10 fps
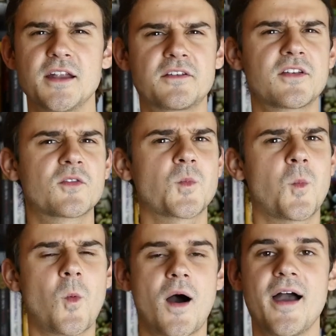It's just
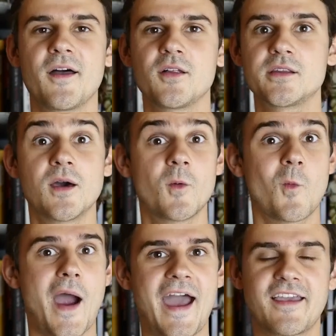wild,
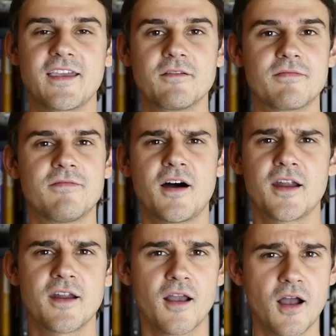wacky,
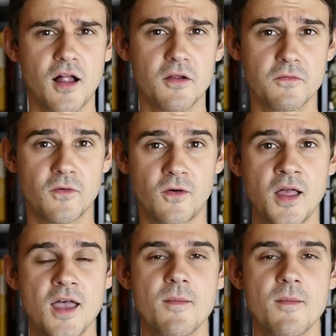fun, colorful,